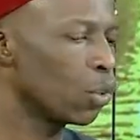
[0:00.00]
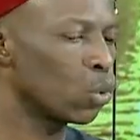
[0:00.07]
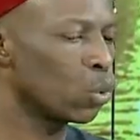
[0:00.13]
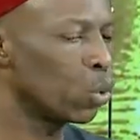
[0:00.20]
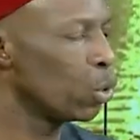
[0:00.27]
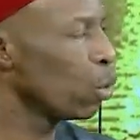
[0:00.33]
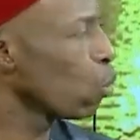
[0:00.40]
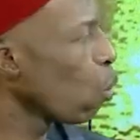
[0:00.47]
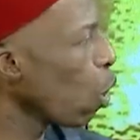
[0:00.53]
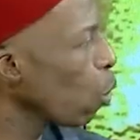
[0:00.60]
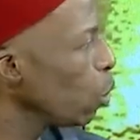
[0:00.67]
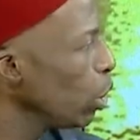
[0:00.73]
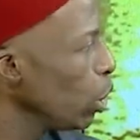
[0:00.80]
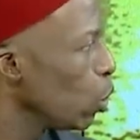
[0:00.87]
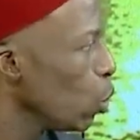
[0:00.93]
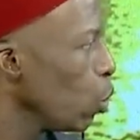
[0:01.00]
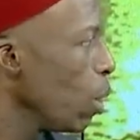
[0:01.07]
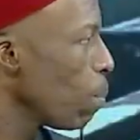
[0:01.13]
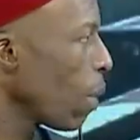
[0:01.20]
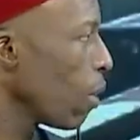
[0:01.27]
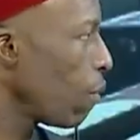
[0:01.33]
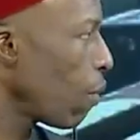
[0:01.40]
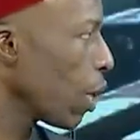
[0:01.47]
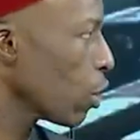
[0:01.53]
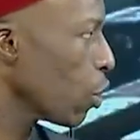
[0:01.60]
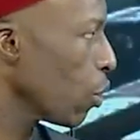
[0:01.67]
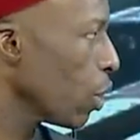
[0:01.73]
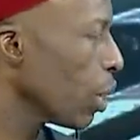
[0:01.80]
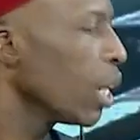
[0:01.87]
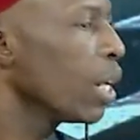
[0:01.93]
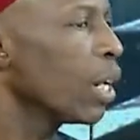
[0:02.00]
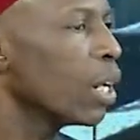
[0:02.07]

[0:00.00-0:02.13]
to do the work we need to do in manufacturing,